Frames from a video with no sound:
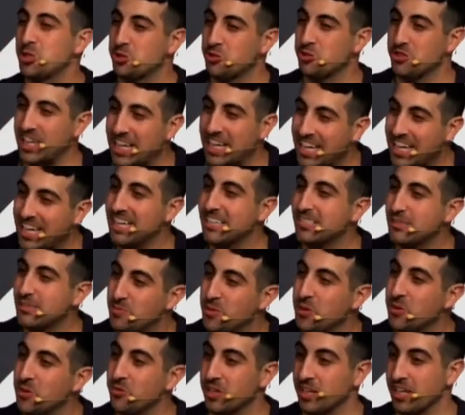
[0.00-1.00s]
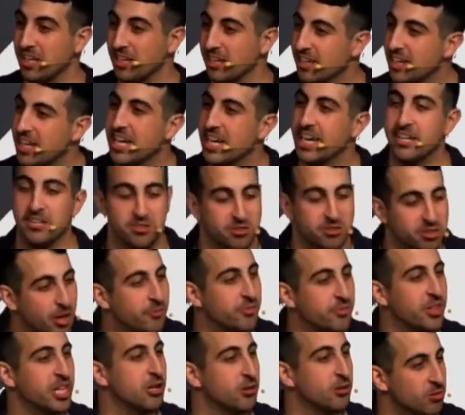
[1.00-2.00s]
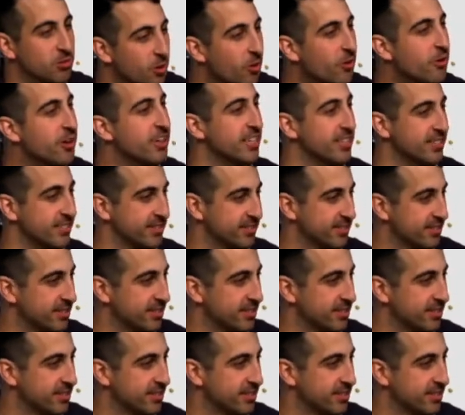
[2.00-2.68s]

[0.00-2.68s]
that He is building into something glorious.